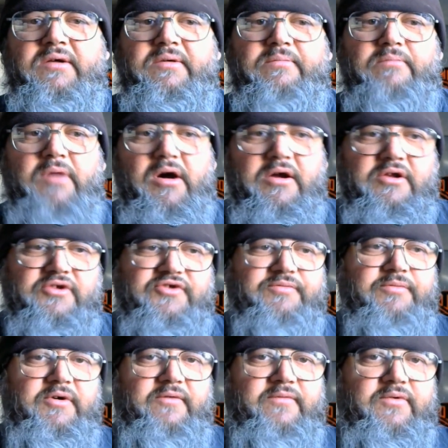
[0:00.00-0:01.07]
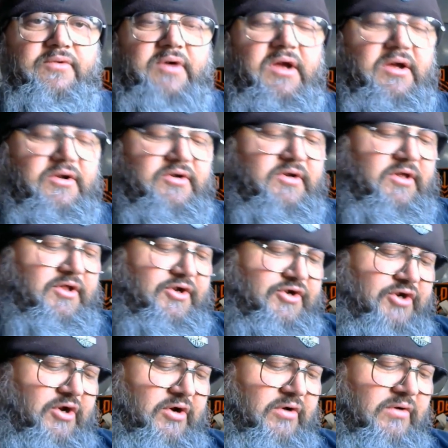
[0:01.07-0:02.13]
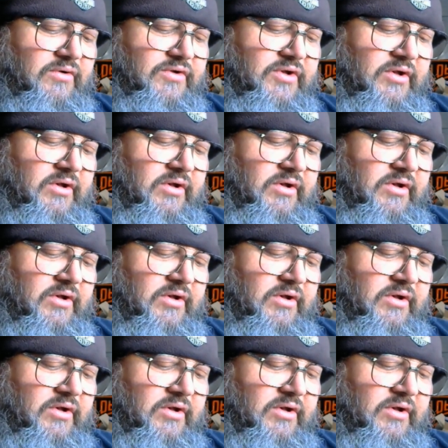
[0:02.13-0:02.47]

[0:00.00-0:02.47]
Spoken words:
models moved around to the shows.